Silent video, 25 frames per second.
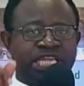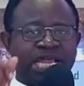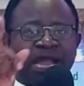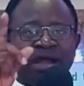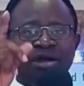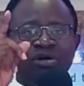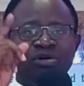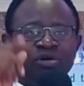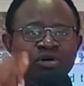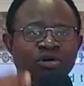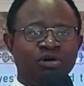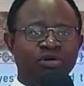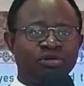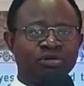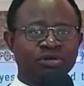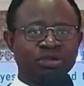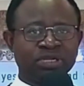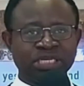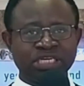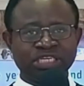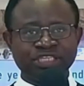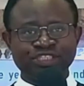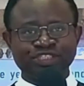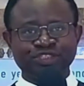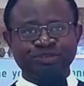Thou
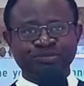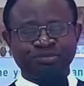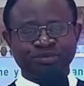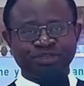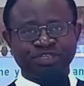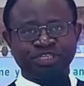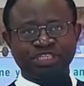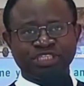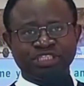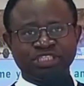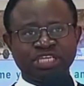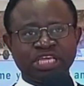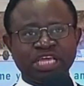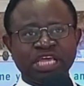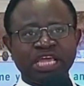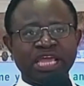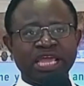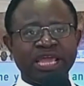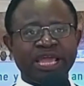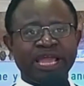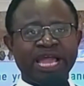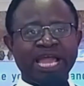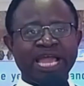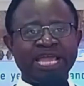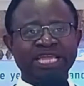unclean spirit.
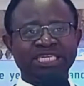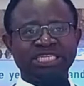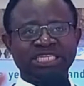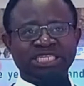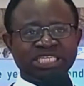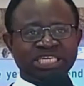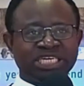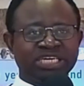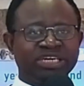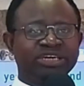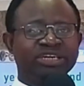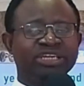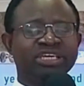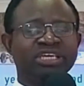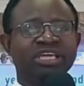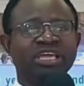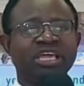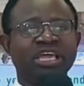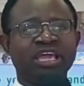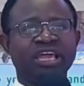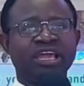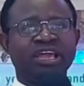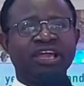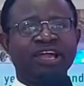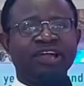I decree